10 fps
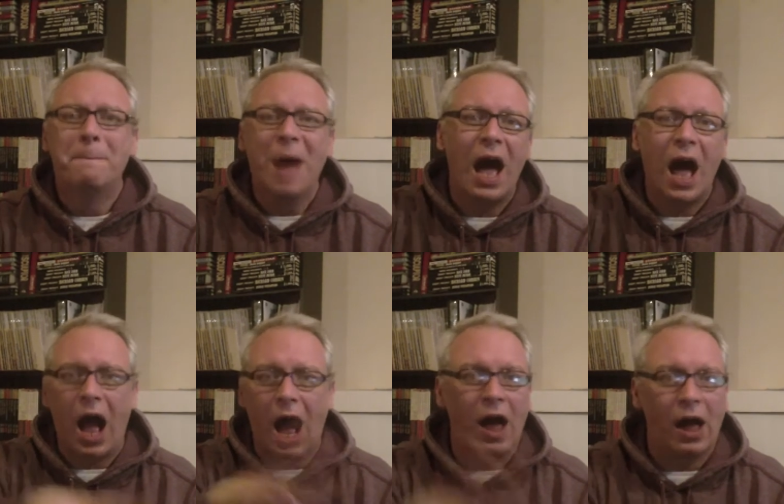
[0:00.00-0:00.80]

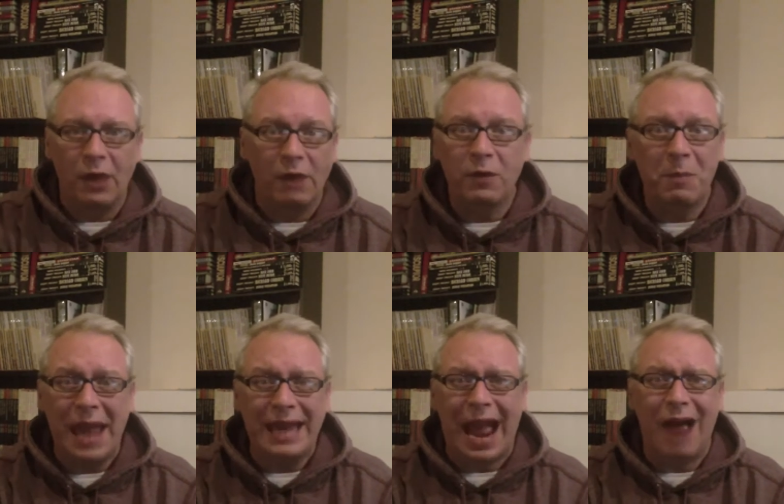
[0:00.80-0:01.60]
But uh, of the
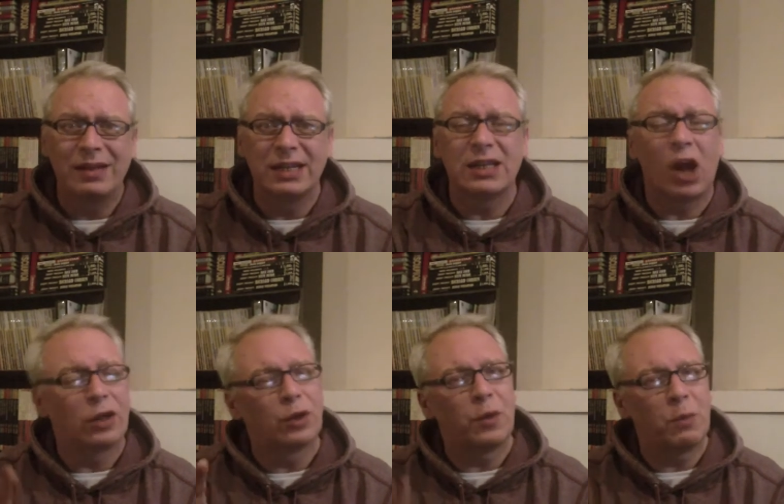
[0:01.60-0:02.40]
main characters,
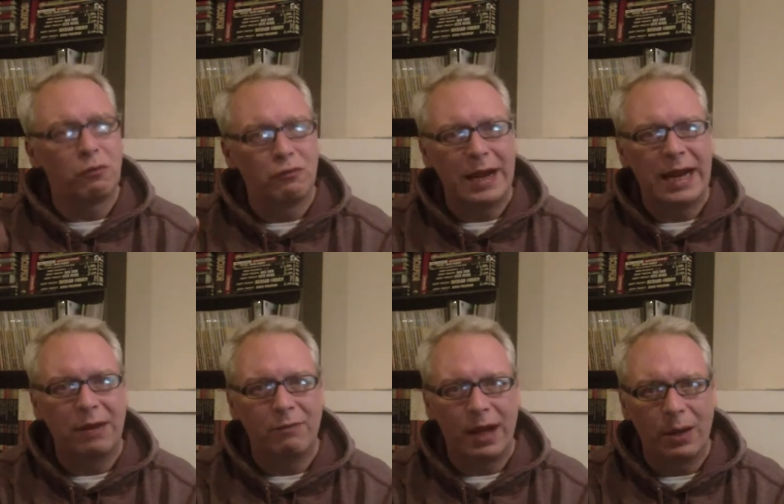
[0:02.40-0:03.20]
I thought they were
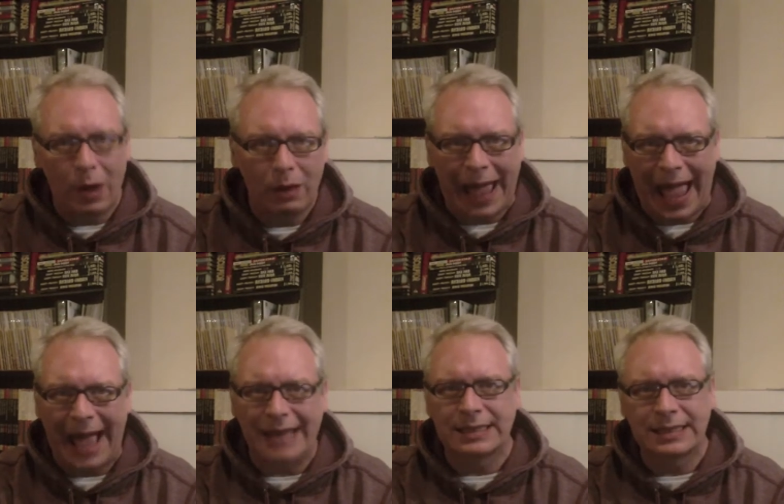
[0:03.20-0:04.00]
really, really well
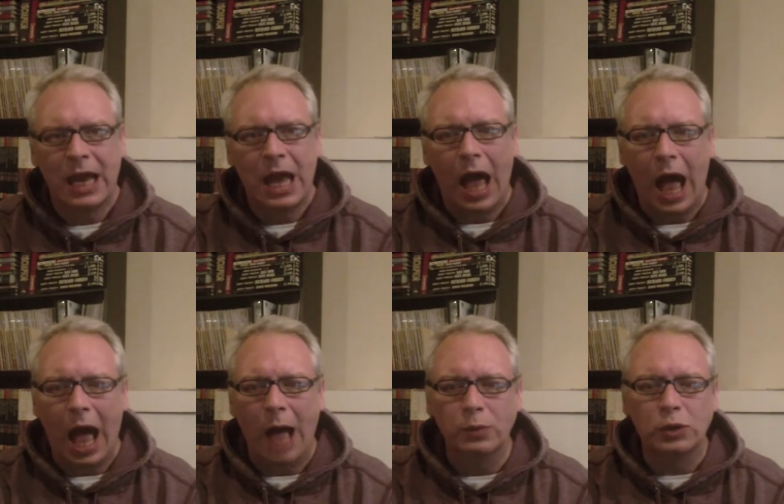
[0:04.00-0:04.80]
cast.
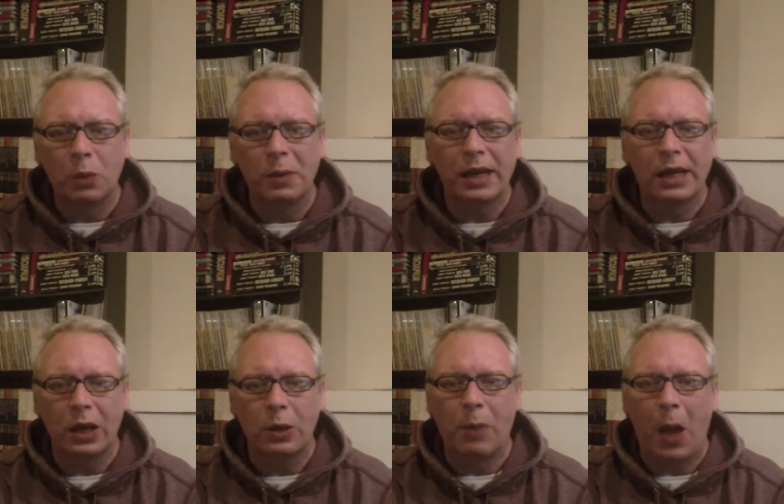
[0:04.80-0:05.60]
Um, Dominic
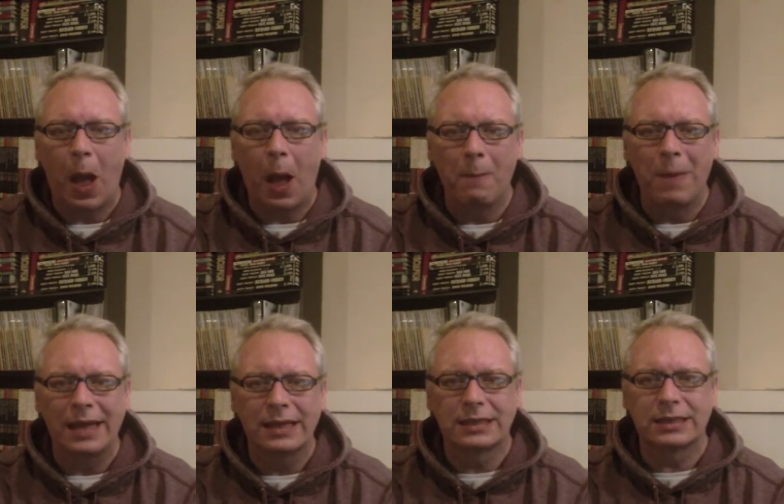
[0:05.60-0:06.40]
Cooper
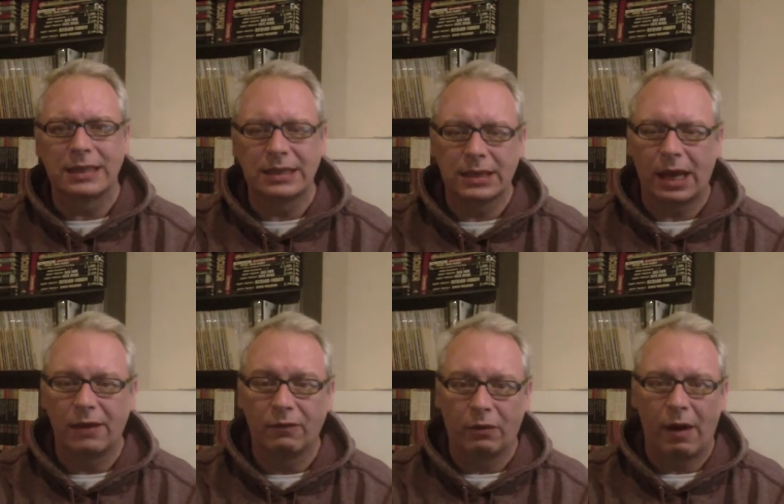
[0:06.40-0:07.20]
makes this
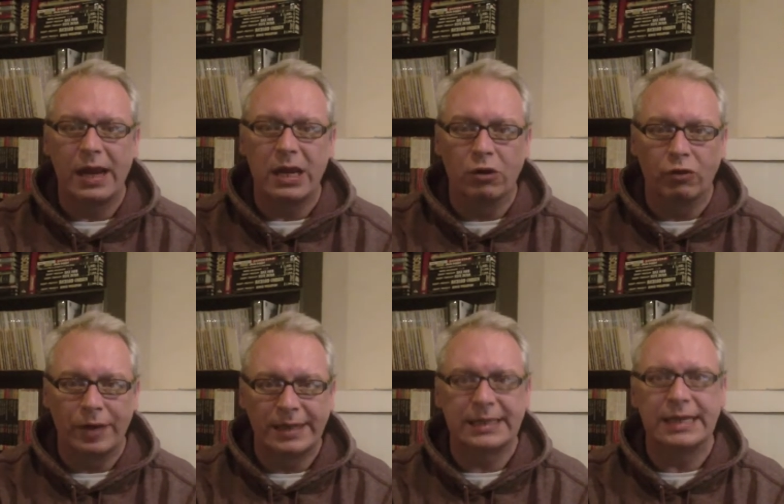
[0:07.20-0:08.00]
kind of great,
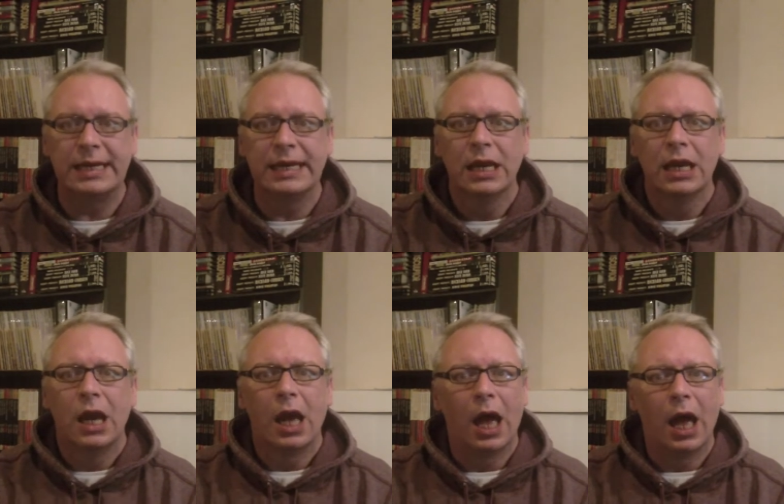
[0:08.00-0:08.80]
gritty,
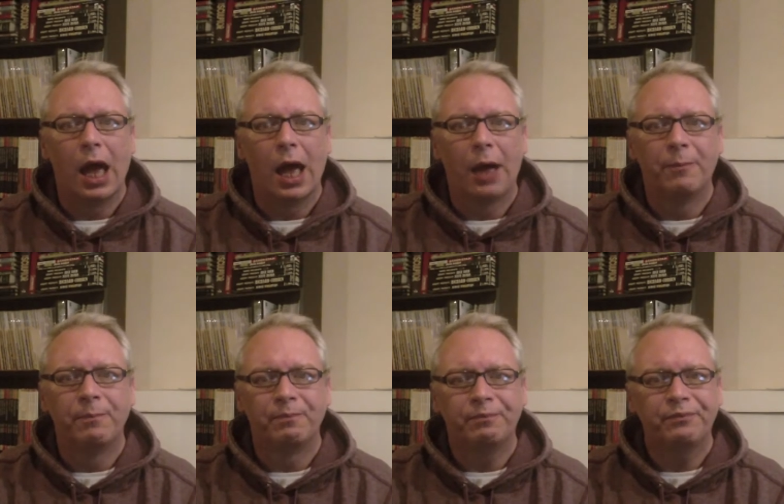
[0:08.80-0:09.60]
um,